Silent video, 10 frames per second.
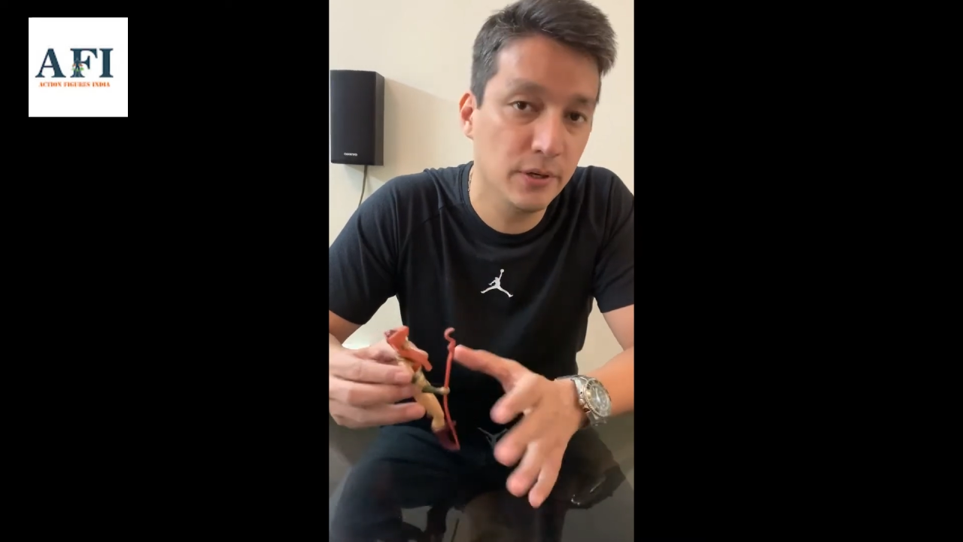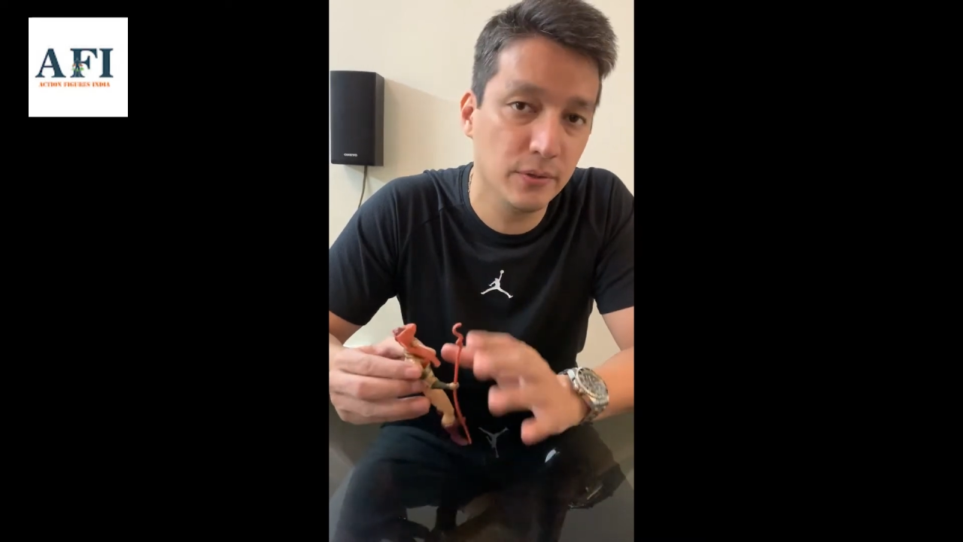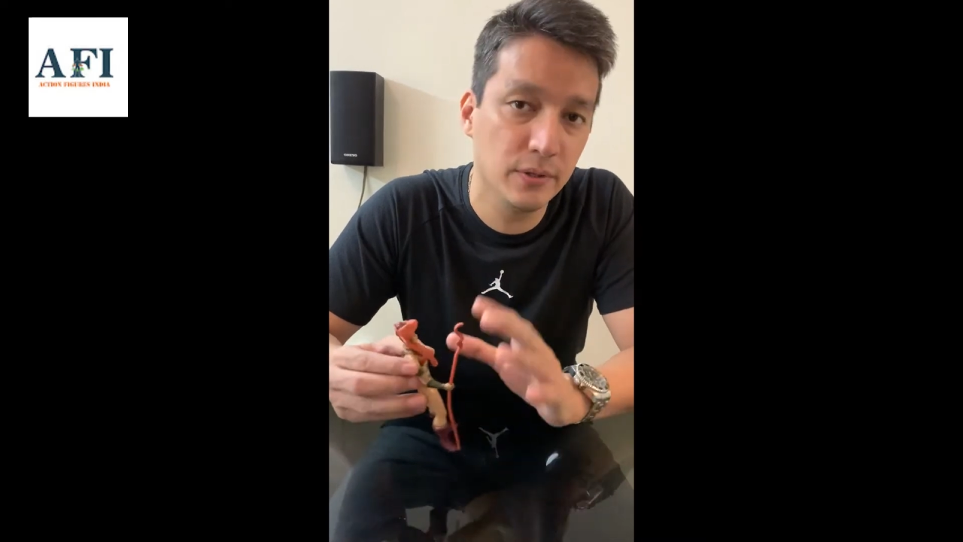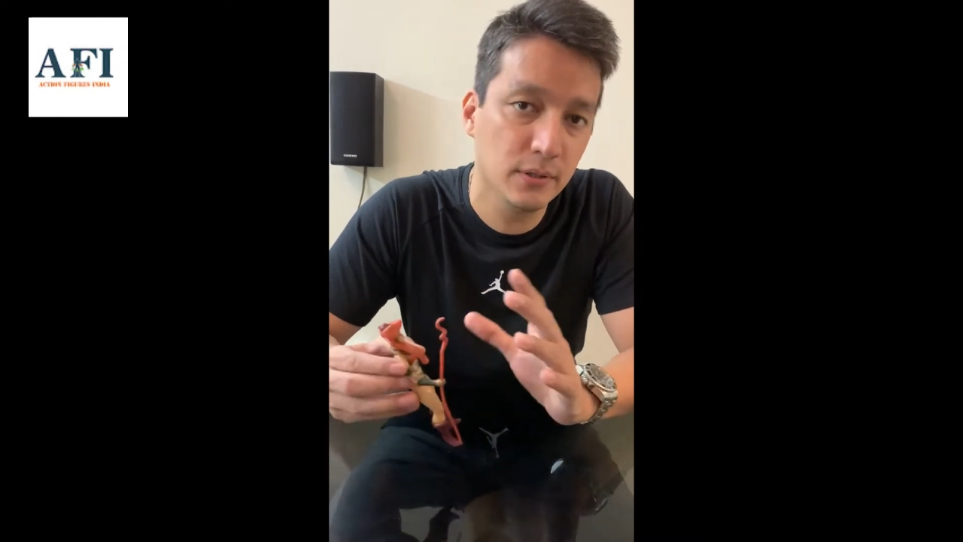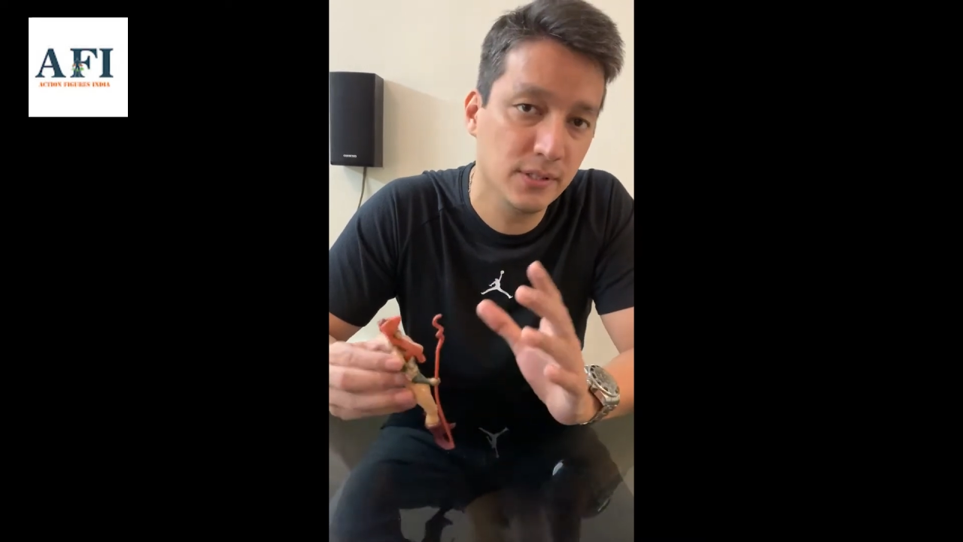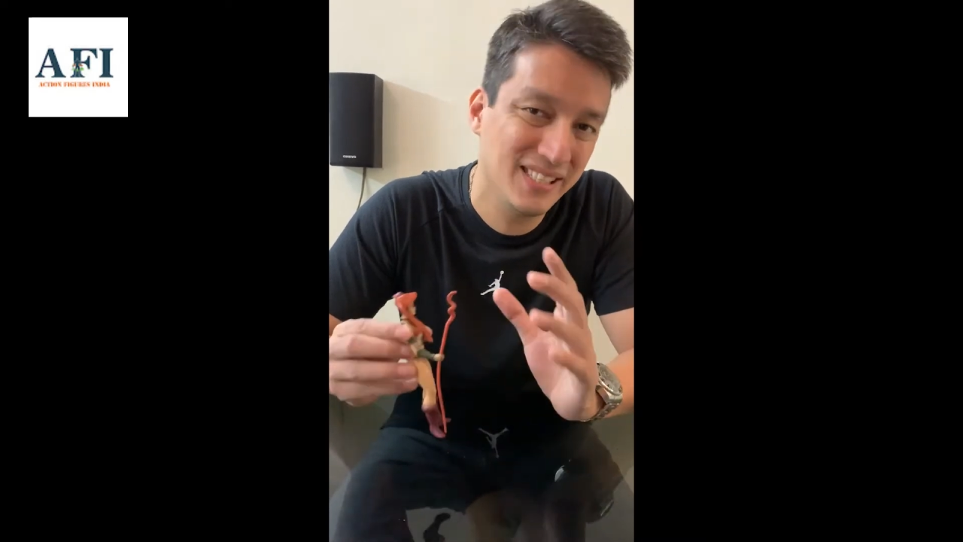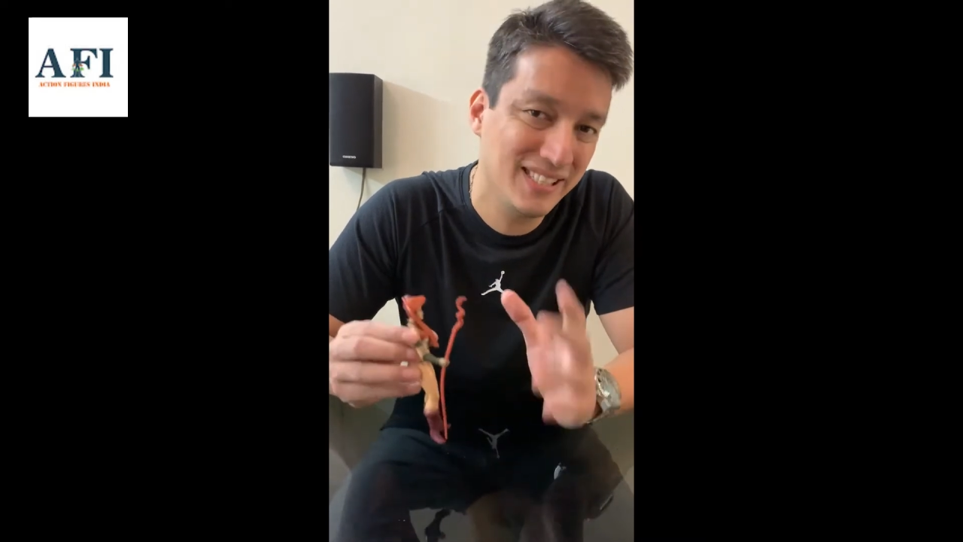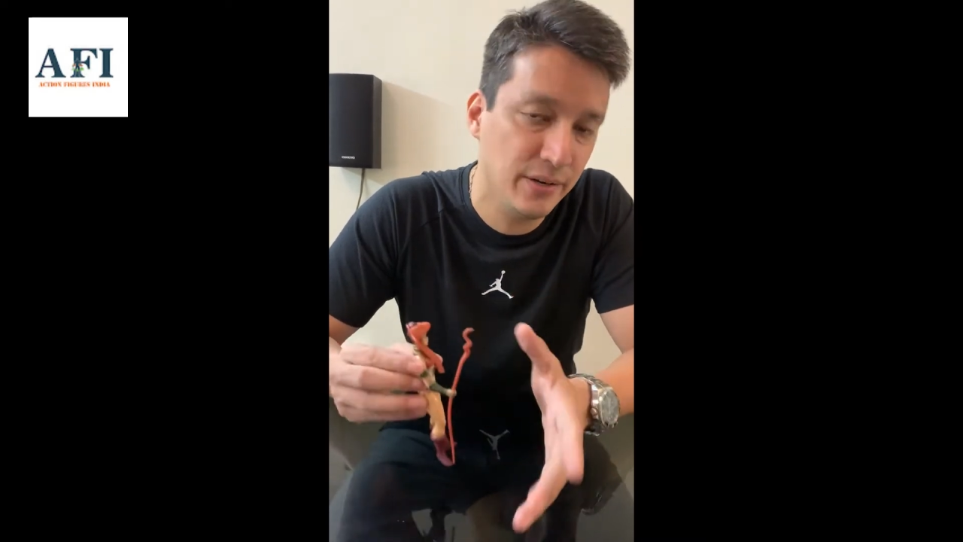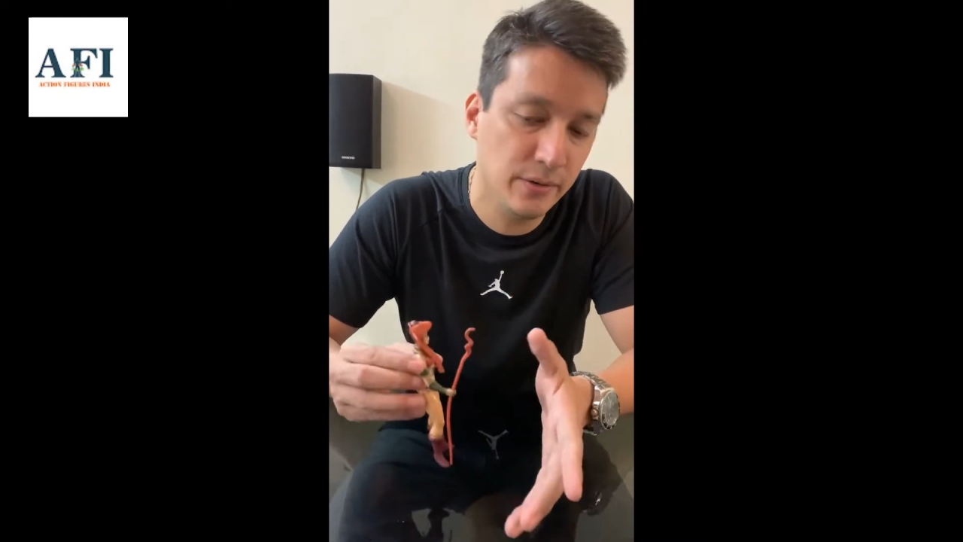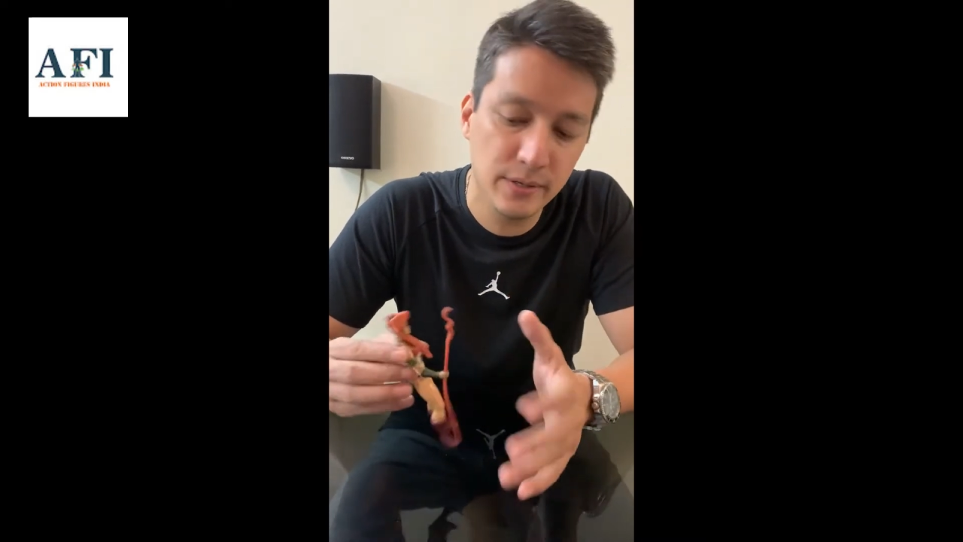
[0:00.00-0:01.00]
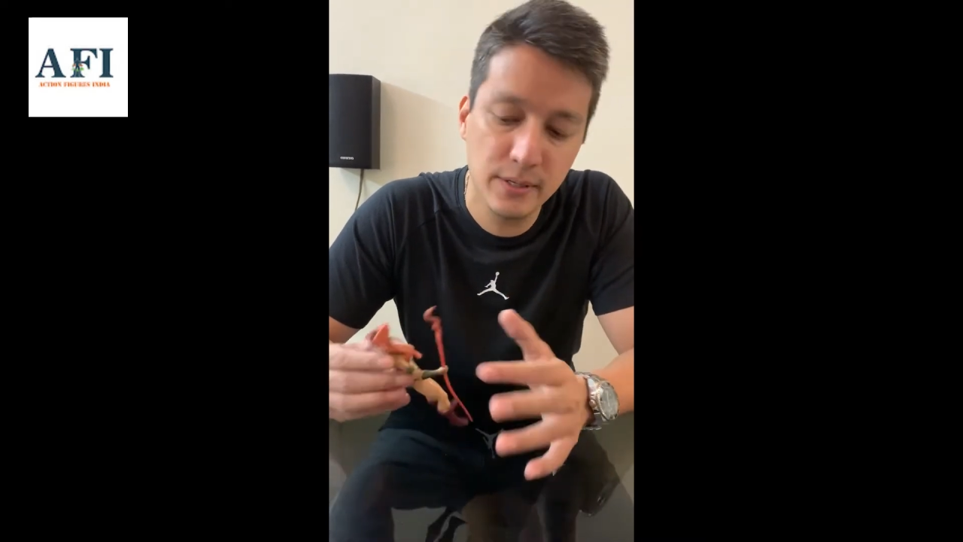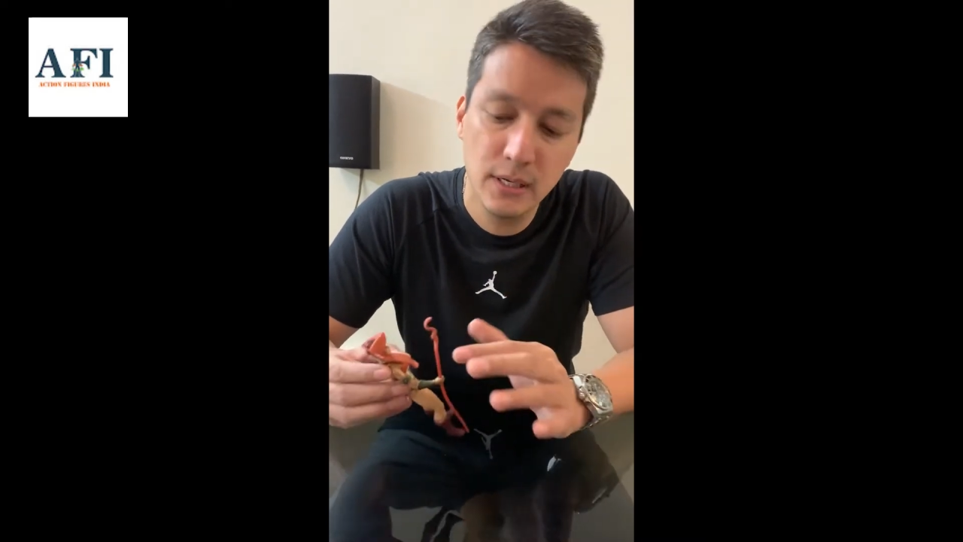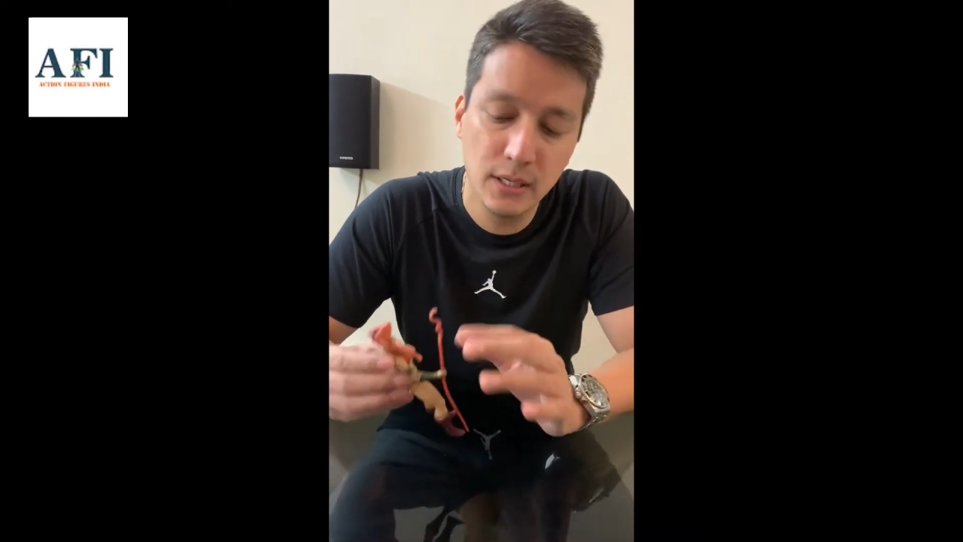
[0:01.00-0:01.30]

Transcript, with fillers: to the standard